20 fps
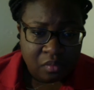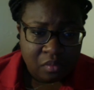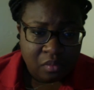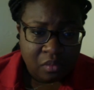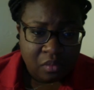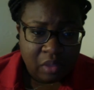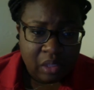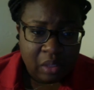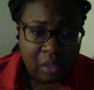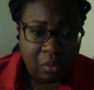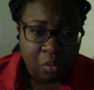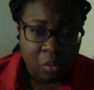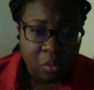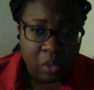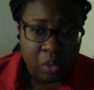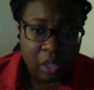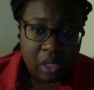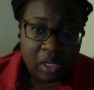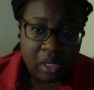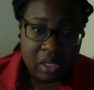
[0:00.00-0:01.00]
The
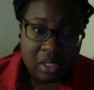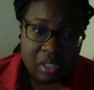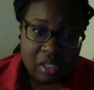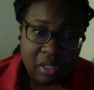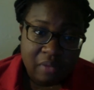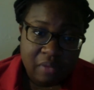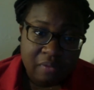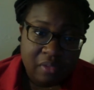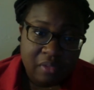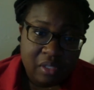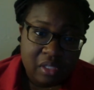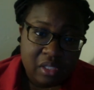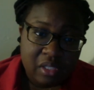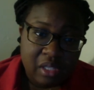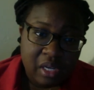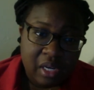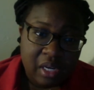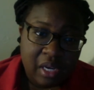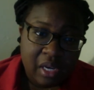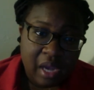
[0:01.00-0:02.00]
weakness of this
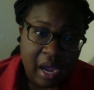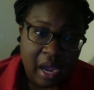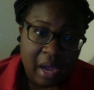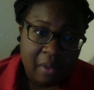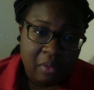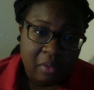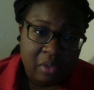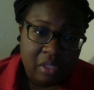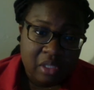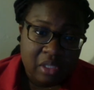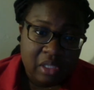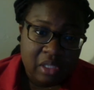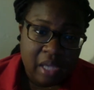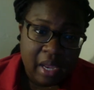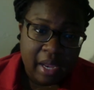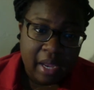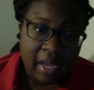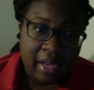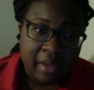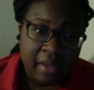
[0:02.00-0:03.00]
study, I would
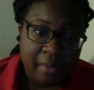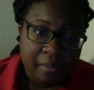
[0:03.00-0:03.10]
say,